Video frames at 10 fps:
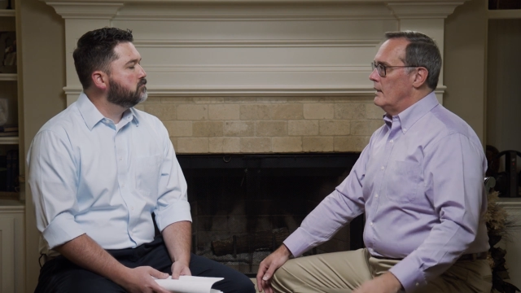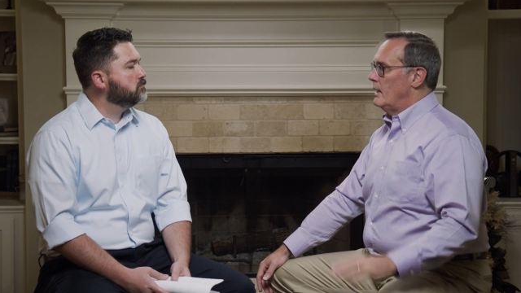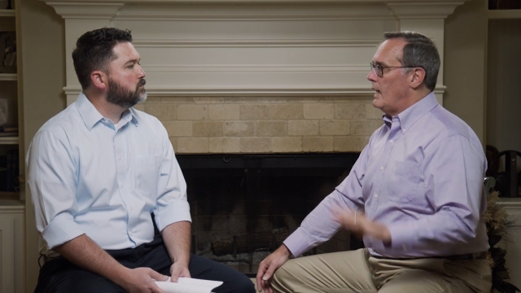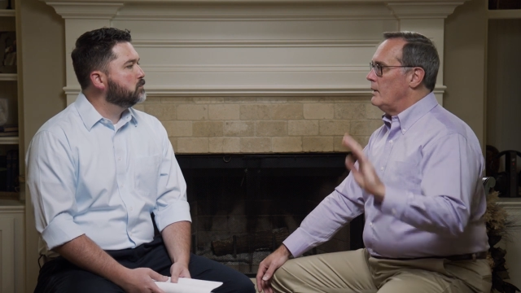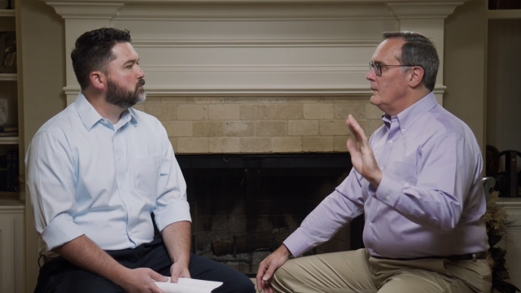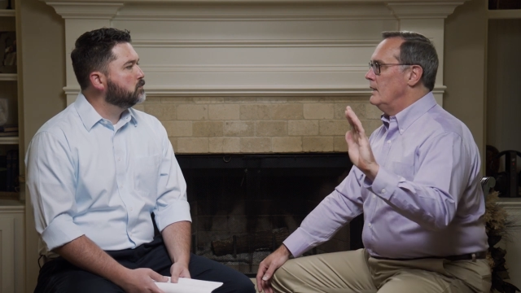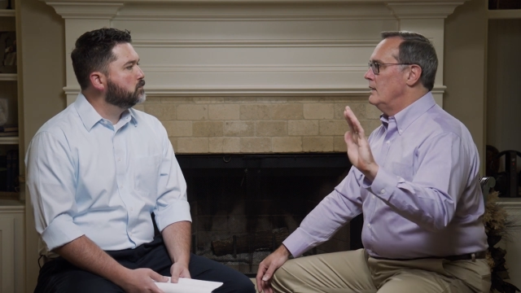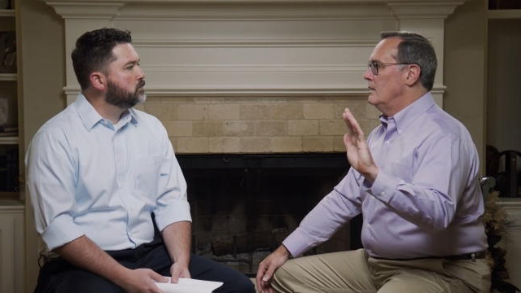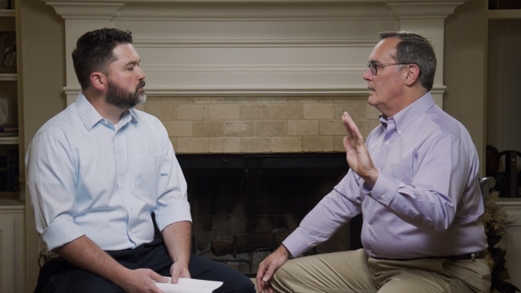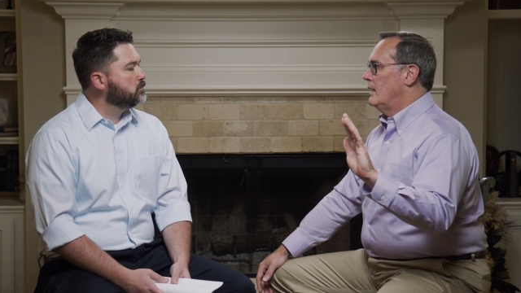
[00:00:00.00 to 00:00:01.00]
Speaker 1: Uh, how, do
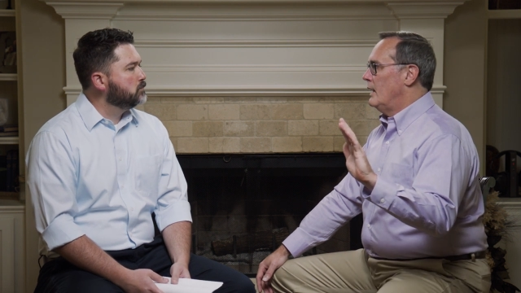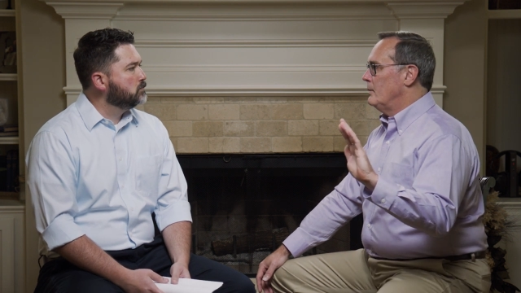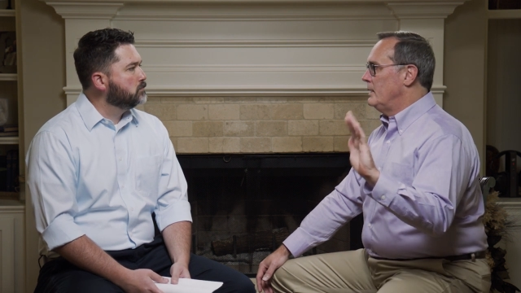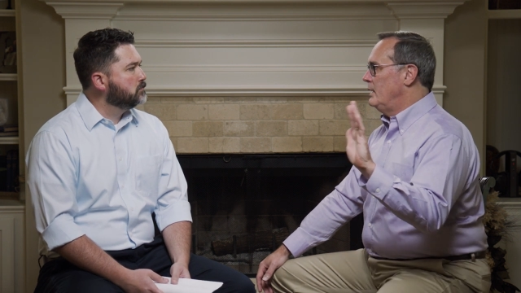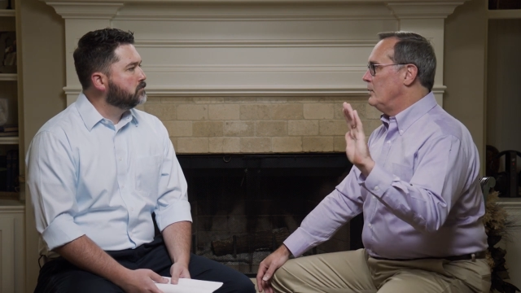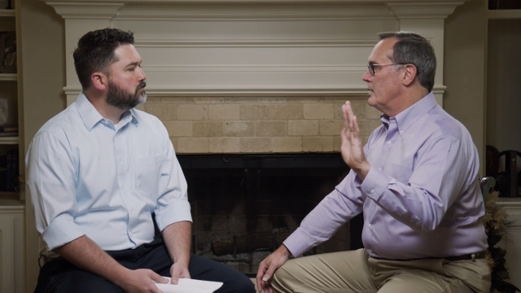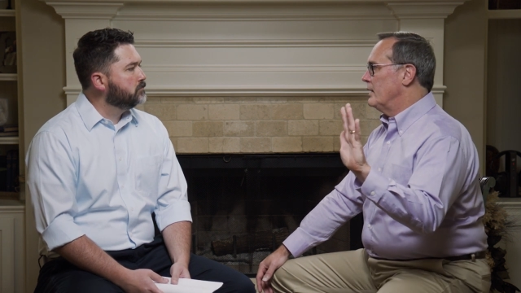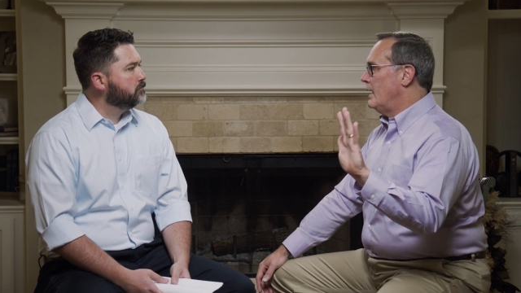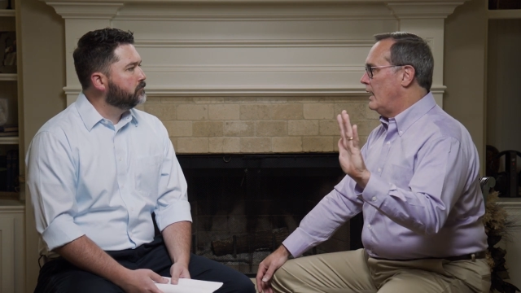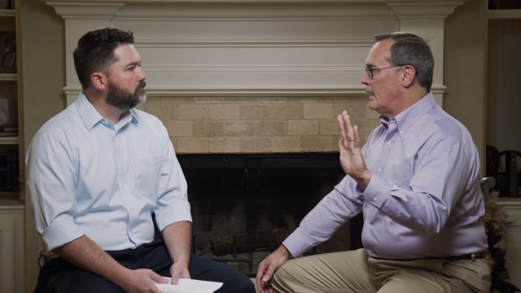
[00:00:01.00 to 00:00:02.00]
we, how do we deal with
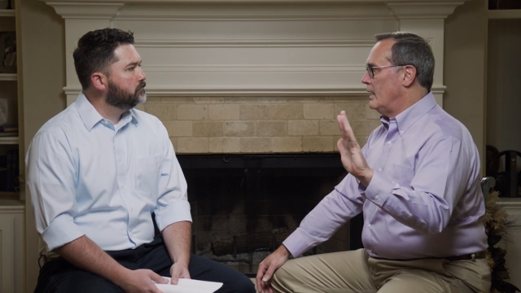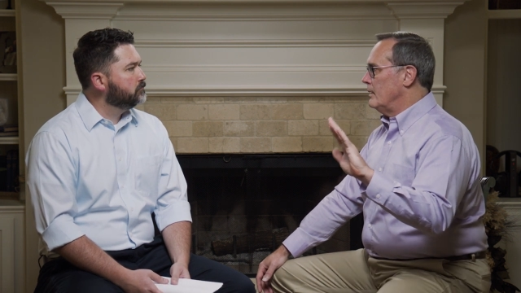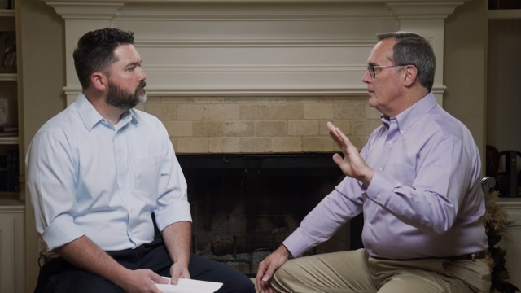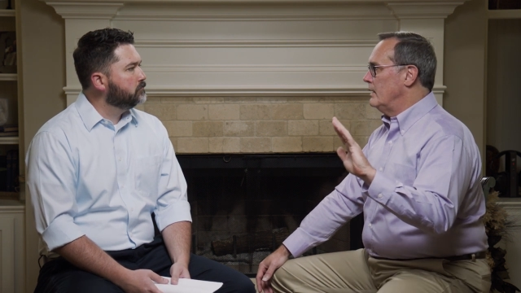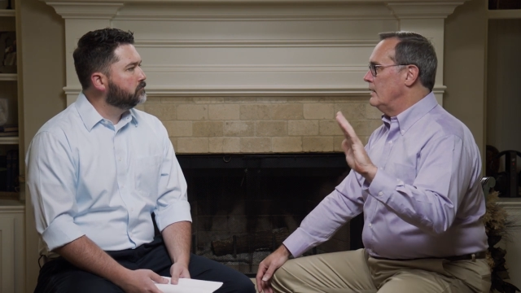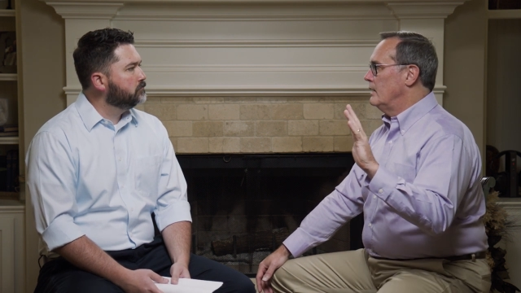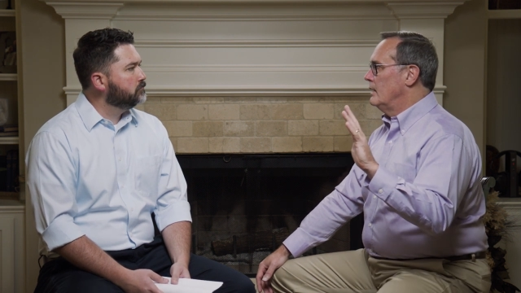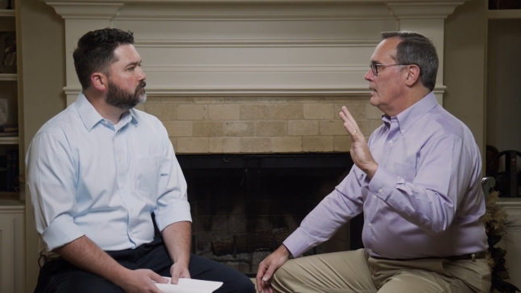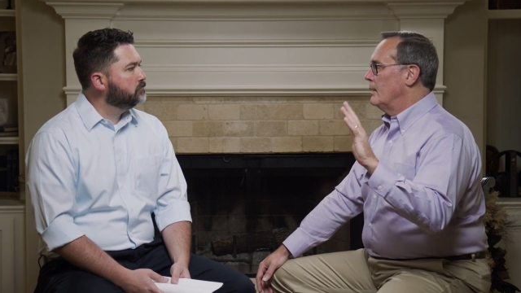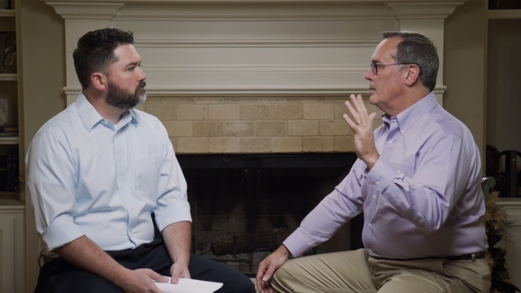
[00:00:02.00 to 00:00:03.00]
that? How do we,
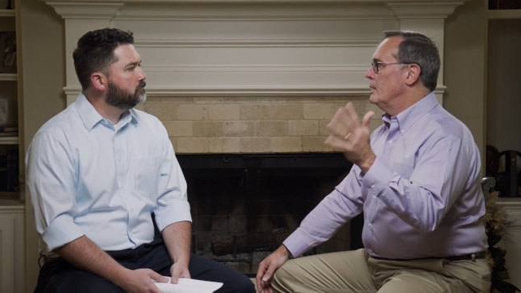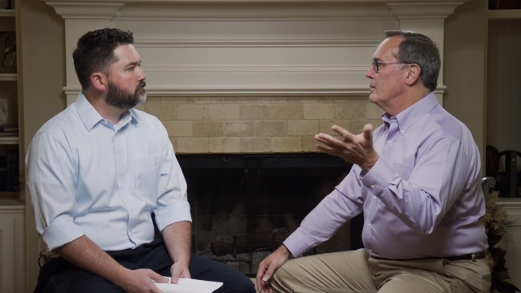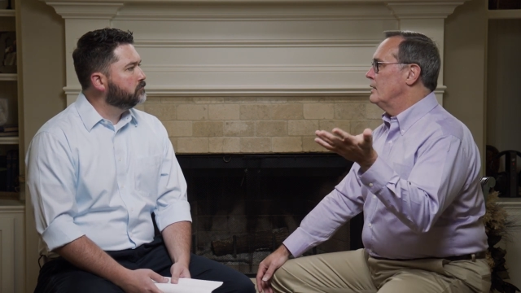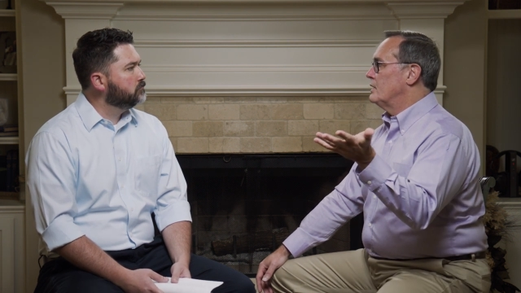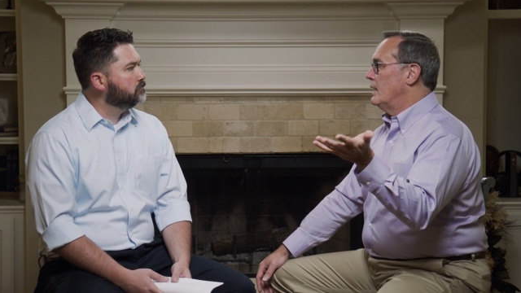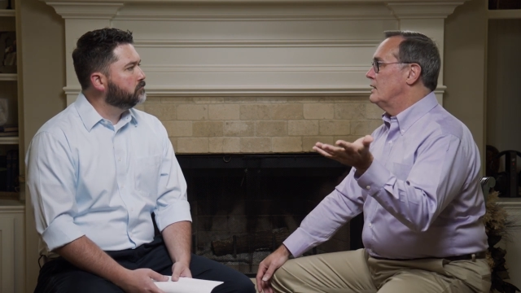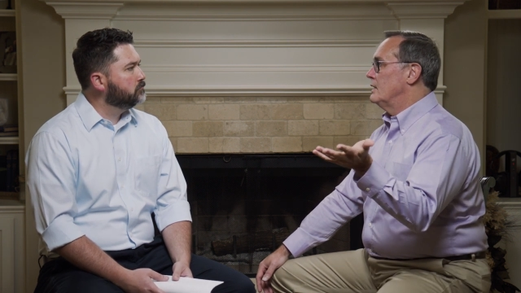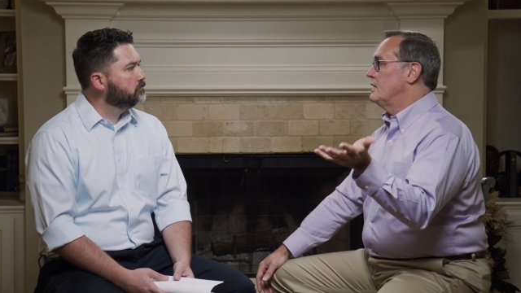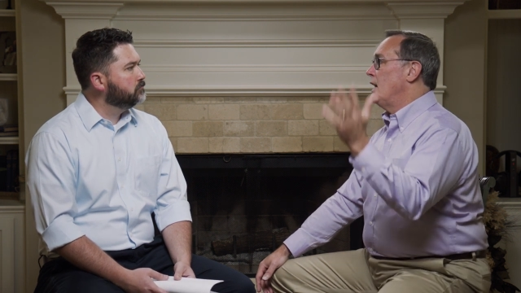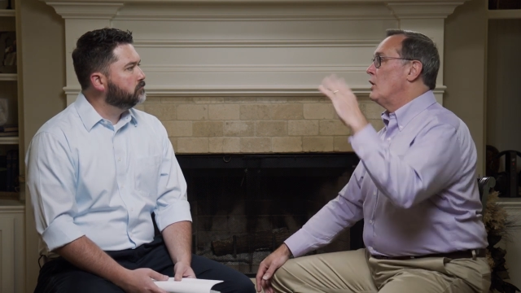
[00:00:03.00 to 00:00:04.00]
how do we deal with this case
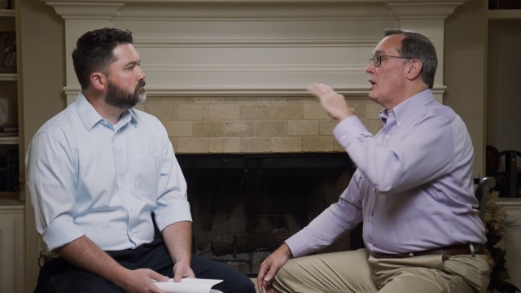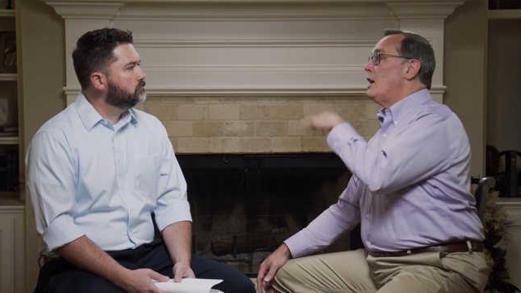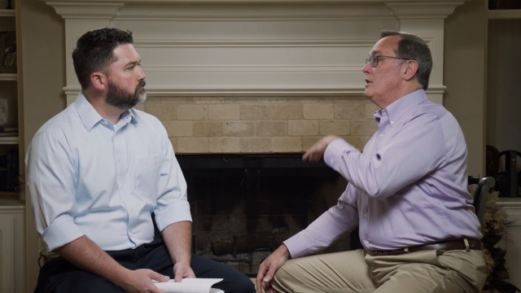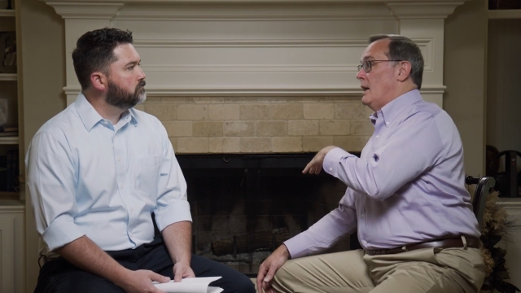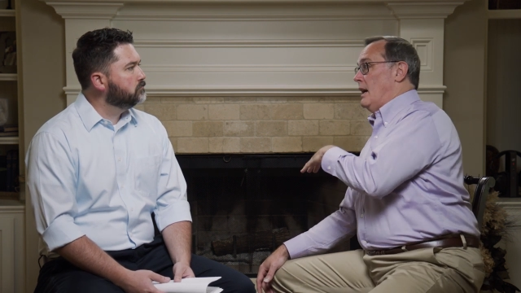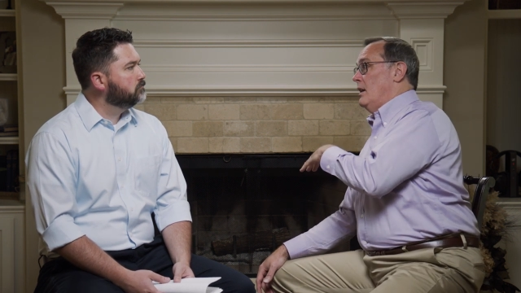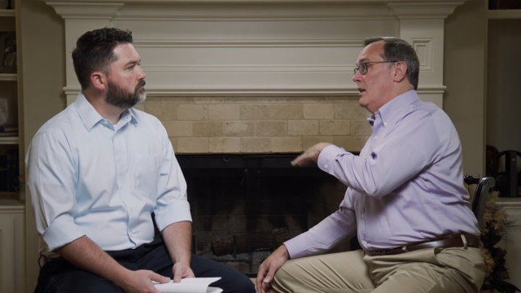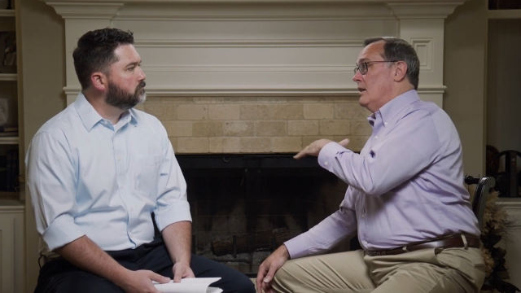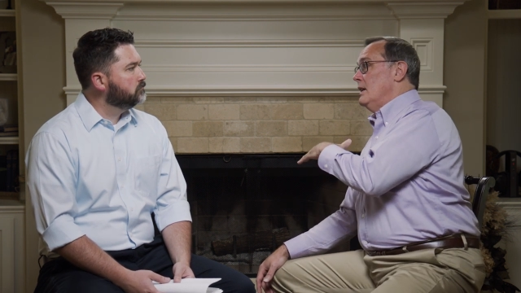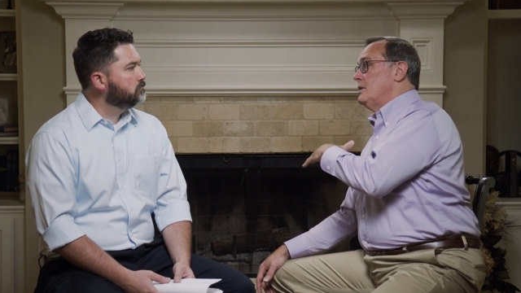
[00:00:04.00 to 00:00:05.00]
that's now on our side,
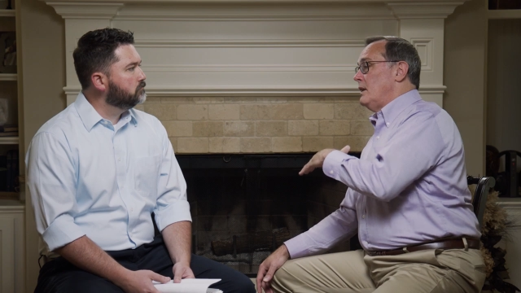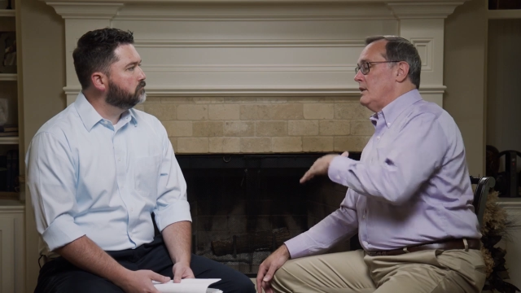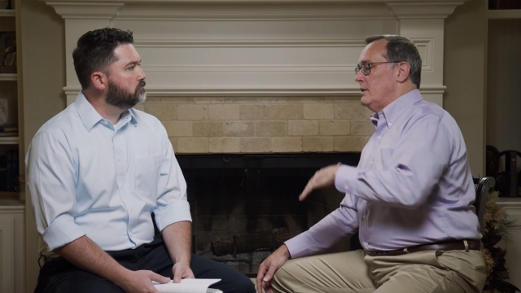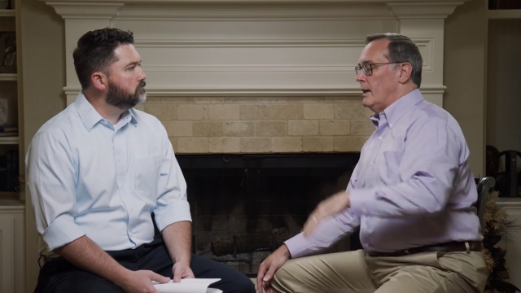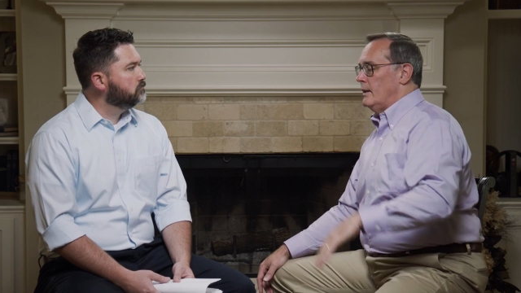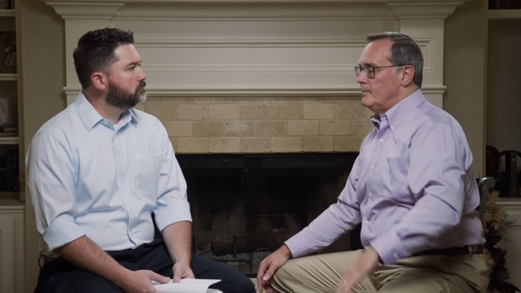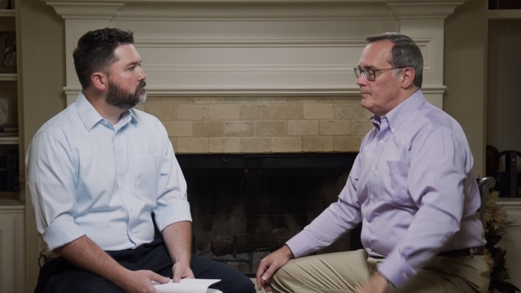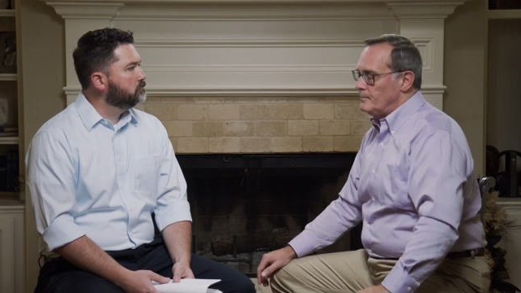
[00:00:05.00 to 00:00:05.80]
uh, against our side?